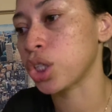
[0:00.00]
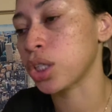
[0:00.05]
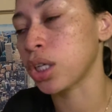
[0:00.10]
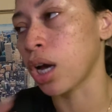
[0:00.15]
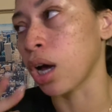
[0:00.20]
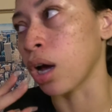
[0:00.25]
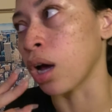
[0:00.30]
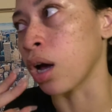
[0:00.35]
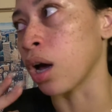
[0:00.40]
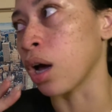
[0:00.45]

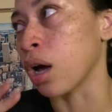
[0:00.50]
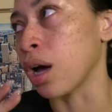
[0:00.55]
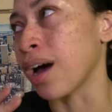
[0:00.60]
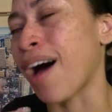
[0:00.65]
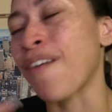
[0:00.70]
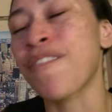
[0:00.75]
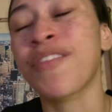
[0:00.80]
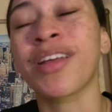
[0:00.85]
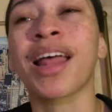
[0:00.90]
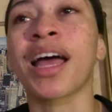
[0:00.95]
Uh,
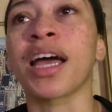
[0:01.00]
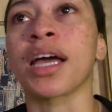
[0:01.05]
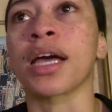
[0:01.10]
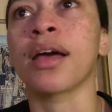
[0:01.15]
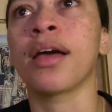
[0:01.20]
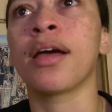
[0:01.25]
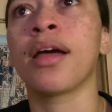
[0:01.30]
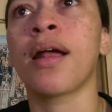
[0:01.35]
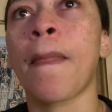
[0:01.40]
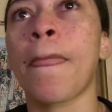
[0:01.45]
I feel like,
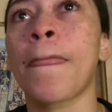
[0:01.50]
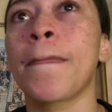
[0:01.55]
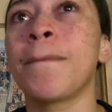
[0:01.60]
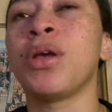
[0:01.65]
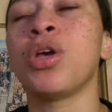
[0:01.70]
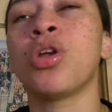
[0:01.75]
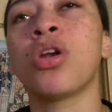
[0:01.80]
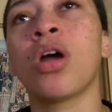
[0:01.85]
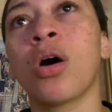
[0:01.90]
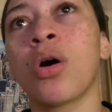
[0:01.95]

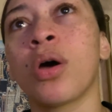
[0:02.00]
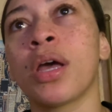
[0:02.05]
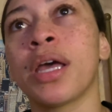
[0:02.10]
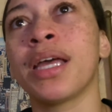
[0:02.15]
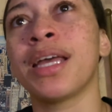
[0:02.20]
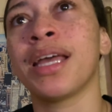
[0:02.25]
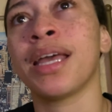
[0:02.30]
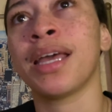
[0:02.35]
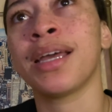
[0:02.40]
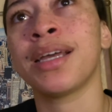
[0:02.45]
you know,
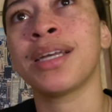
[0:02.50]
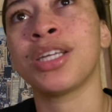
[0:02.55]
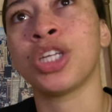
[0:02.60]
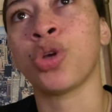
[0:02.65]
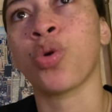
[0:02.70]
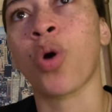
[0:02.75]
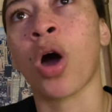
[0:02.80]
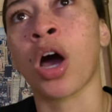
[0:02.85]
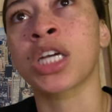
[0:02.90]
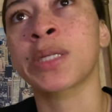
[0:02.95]
it, it,
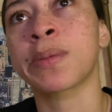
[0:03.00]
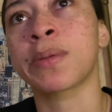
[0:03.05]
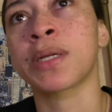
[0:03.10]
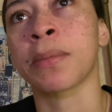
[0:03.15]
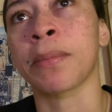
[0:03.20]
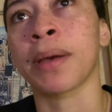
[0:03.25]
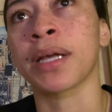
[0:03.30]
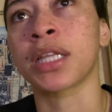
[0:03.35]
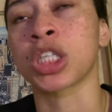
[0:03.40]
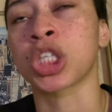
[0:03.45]
you are supposed to
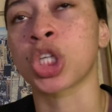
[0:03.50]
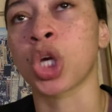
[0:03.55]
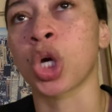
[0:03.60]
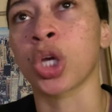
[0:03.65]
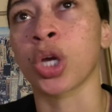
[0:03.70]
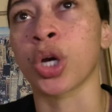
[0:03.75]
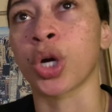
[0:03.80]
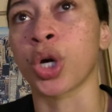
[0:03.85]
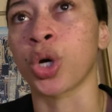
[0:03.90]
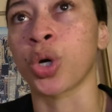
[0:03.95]
make the song
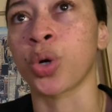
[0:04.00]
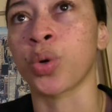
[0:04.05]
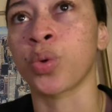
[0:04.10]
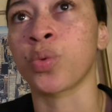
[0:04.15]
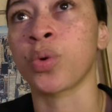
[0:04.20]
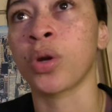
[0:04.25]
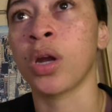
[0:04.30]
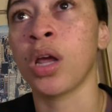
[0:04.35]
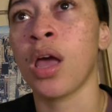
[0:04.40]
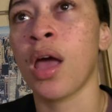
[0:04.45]
your
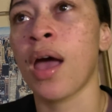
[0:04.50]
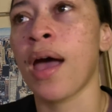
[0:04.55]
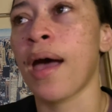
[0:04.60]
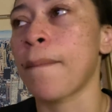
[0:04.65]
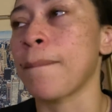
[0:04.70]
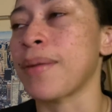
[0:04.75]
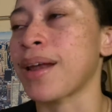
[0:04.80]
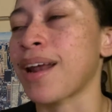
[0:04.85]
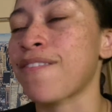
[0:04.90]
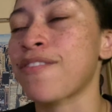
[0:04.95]
own,
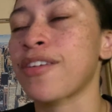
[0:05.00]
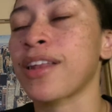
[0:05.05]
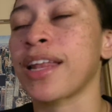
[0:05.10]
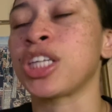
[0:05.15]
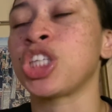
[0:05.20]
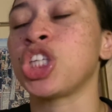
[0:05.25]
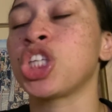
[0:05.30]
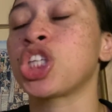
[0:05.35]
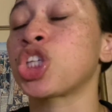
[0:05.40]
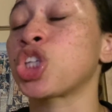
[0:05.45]
but I feel like
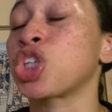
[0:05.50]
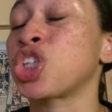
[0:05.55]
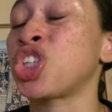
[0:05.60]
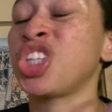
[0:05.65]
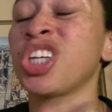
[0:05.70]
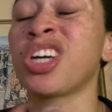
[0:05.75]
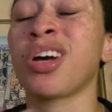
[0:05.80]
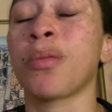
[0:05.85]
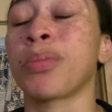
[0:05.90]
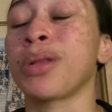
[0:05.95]
she
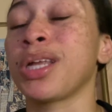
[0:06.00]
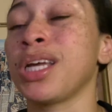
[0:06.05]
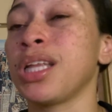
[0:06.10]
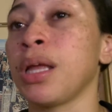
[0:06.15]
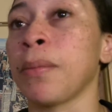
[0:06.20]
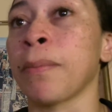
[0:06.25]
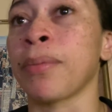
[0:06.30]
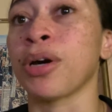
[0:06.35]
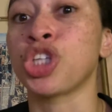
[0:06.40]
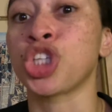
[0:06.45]
she
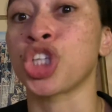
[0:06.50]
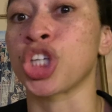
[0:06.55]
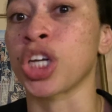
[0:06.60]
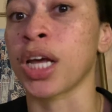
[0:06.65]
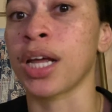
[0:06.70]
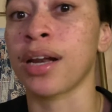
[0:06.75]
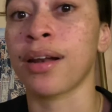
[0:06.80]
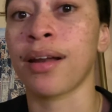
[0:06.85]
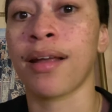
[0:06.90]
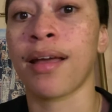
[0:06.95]
completely butchered
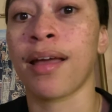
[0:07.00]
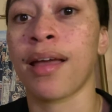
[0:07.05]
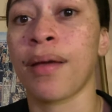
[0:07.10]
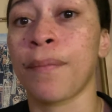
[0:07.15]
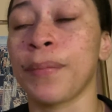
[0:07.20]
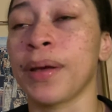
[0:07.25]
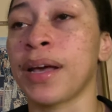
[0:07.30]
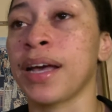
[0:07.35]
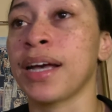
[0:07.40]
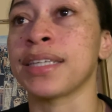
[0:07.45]
it
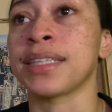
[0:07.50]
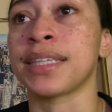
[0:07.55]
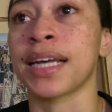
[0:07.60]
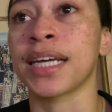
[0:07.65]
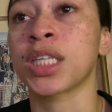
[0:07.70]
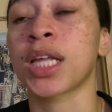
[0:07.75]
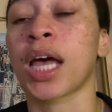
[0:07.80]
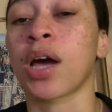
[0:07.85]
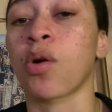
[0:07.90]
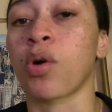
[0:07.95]
because
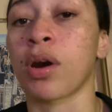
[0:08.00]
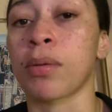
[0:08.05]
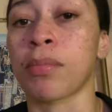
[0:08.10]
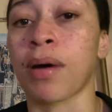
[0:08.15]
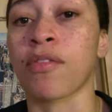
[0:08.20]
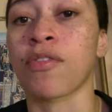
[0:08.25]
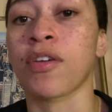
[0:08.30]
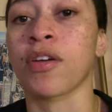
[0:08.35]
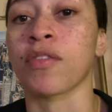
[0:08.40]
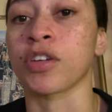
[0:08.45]
that's like one of my
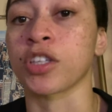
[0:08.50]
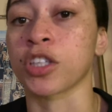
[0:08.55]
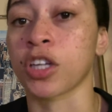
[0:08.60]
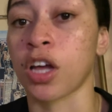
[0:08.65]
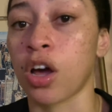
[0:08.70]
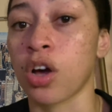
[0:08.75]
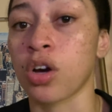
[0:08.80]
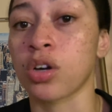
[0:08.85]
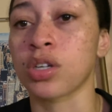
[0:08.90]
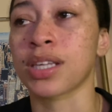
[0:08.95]
favorite
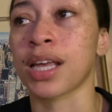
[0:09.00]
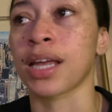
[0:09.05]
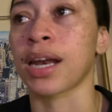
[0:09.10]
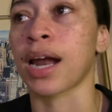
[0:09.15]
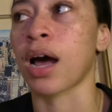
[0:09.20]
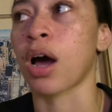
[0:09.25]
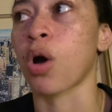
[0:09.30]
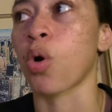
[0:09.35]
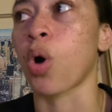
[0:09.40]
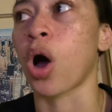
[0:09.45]
songs and
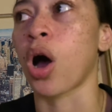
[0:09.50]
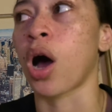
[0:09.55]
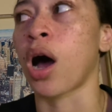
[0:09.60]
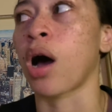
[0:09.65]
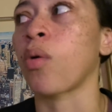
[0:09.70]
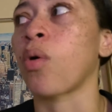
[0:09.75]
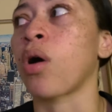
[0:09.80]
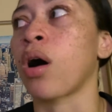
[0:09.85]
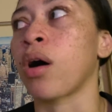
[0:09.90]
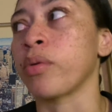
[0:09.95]
I I
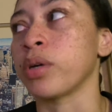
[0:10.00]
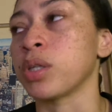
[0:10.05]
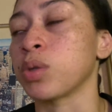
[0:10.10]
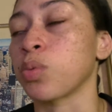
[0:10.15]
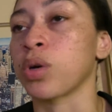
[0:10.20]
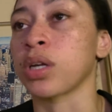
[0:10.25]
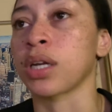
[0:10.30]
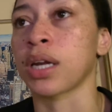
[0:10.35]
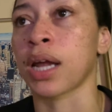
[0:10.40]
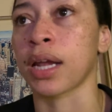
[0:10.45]
will always
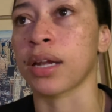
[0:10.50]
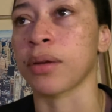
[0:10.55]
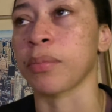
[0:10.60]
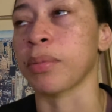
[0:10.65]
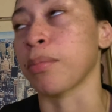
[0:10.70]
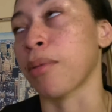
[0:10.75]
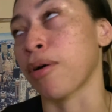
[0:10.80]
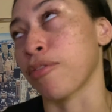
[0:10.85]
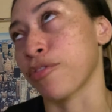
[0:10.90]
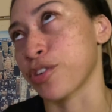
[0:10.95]
want that to be
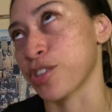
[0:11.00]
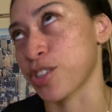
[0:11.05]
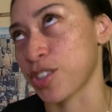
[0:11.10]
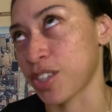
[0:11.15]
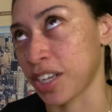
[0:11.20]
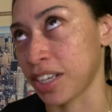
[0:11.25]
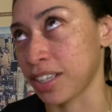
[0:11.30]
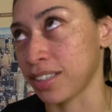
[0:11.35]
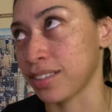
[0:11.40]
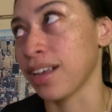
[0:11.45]
my first
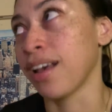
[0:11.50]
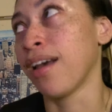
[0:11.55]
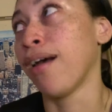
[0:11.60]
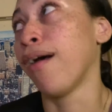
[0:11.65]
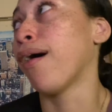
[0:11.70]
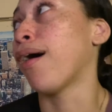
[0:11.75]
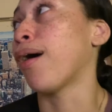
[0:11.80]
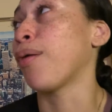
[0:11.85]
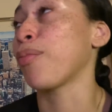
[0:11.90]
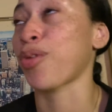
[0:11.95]
dance.
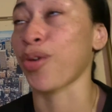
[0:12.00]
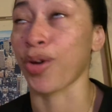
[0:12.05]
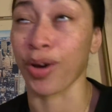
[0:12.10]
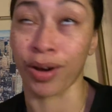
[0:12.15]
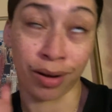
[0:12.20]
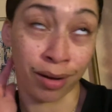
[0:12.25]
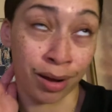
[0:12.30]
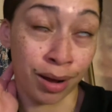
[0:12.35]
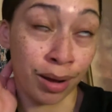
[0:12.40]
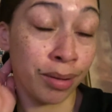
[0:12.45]
I'm sorry
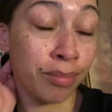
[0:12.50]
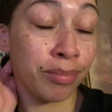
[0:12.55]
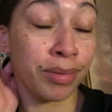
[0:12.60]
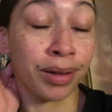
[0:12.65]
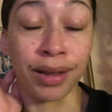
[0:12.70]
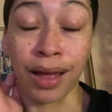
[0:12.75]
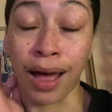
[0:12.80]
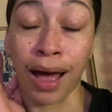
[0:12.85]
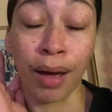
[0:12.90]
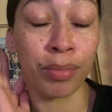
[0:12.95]
y'all, I'm
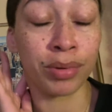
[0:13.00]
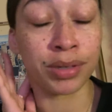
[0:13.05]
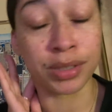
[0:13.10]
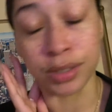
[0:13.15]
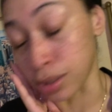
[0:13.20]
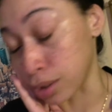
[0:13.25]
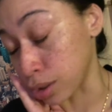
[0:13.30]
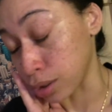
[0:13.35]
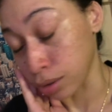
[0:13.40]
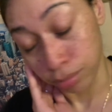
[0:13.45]
a I'm
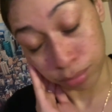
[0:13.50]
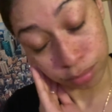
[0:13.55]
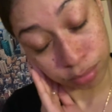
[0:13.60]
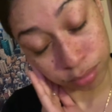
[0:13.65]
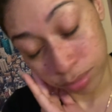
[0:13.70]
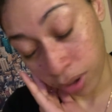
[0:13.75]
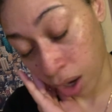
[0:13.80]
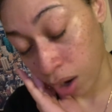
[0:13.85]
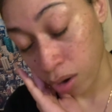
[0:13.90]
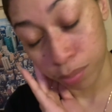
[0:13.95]
a
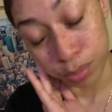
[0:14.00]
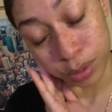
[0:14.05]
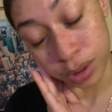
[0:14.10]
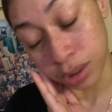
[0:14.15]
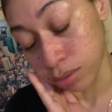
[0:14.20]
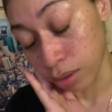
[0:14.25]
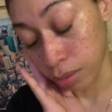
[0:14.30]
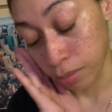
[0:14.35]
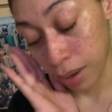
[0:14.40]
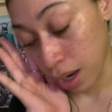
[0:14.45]

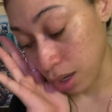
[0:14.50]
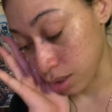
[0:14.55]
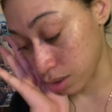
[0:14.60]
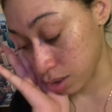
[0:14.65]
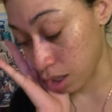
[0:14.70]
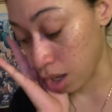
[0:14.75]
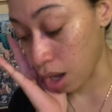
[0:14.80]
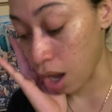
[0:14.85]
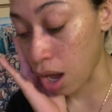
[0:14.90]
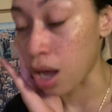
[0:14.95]
hopeless
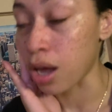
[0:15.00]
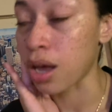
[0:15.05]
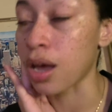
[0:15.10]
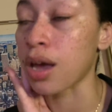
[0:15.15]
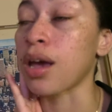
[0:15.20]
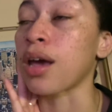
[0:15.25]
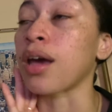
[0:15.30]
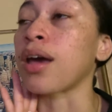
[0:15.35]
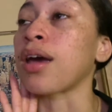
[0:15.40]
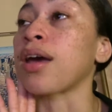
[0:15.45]
romantic
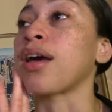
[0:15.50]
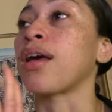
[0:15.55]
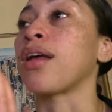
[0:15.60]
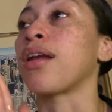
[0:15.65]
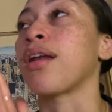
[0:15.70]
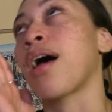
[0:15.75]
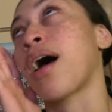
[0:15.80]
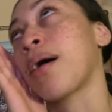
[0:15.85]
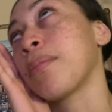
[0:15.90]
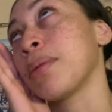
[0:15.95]
and
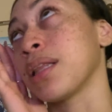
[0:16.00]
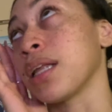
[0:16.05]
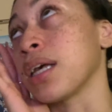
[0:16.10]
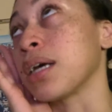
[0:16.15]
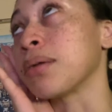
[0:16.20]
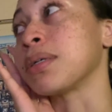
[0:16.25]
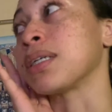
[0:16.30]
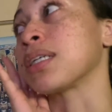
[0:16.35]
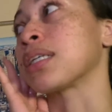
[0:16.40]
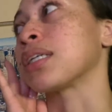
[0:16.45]
I be thinking
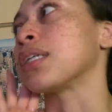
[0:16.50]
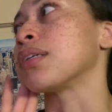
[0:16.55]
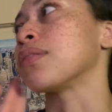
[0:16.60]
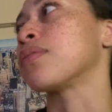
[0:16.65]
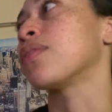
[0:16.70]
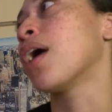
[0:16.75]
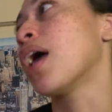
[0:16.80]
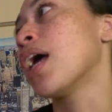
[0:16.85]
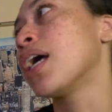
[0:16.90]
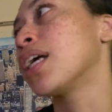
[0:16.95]
about stuff.
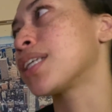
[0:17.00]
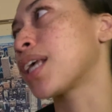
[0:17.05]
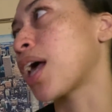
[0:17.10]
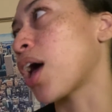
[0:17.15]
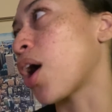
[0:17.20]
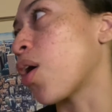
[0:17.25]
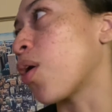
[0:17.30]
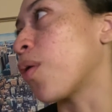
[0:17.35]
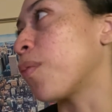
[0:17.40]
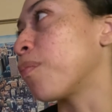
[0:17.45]

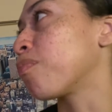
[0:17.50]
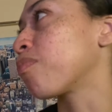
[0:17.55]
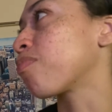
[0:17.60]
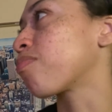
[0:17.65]
So